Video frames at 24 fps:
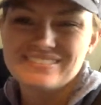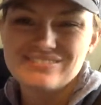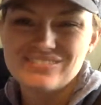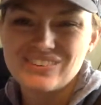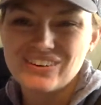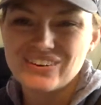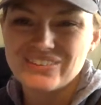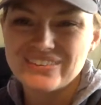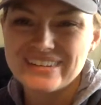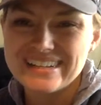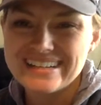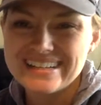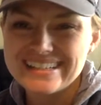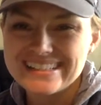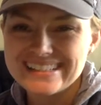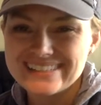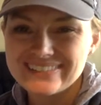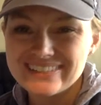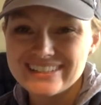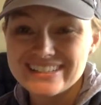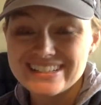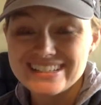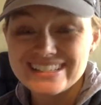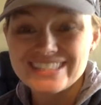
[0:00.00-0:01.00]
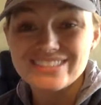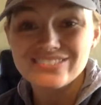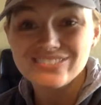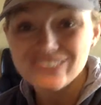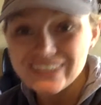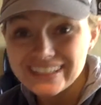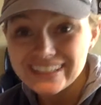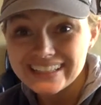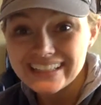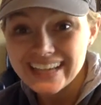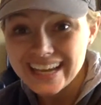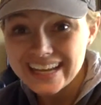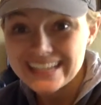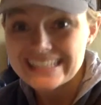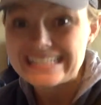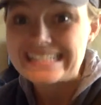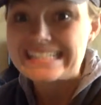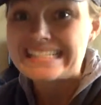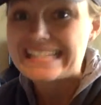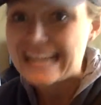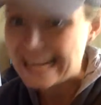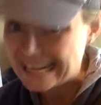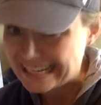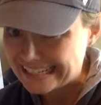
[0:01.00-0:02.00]
4 weeks, which is 28
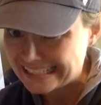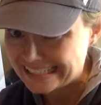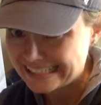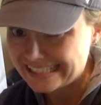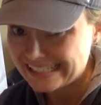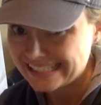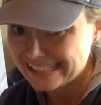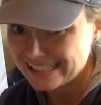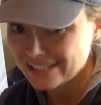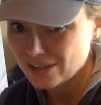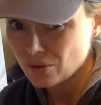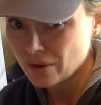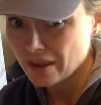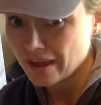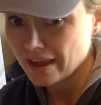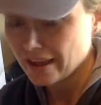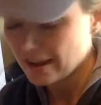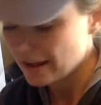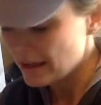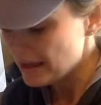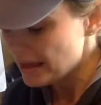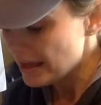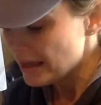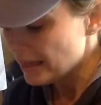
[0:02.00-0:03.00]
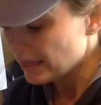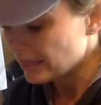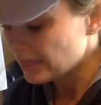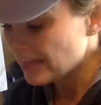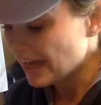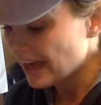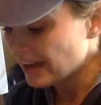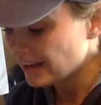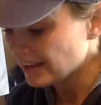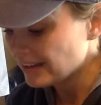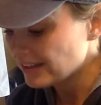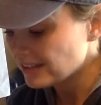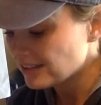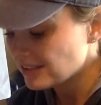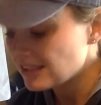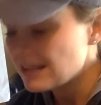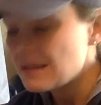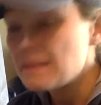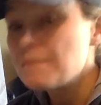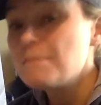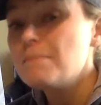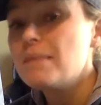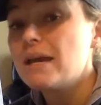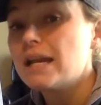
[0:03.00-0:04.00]
days. Okay? That is
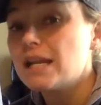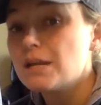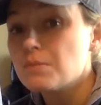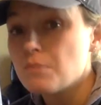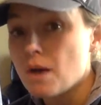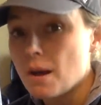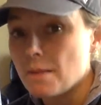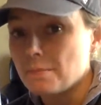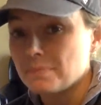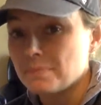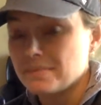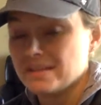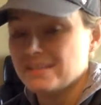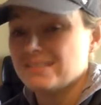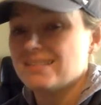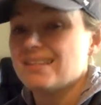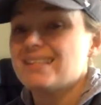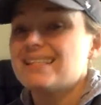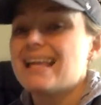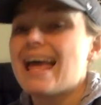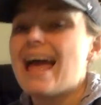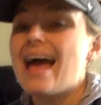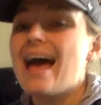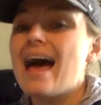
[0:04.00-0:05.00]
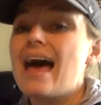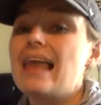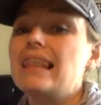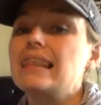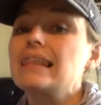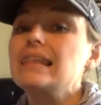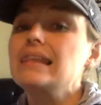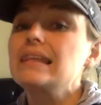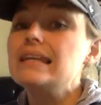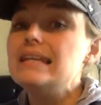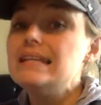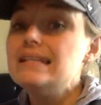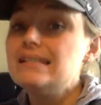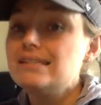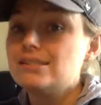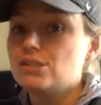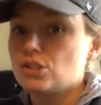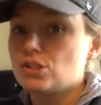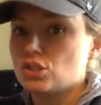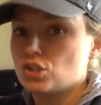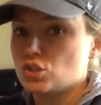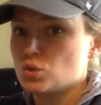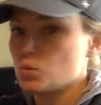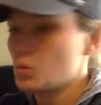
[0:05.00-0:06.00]
the minimum. It says at
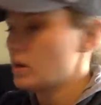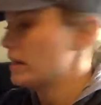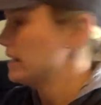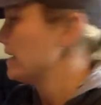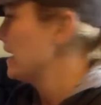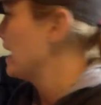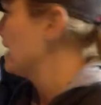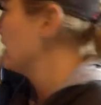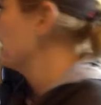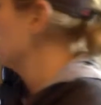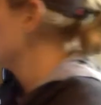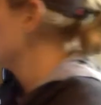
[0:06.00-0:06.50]
least 28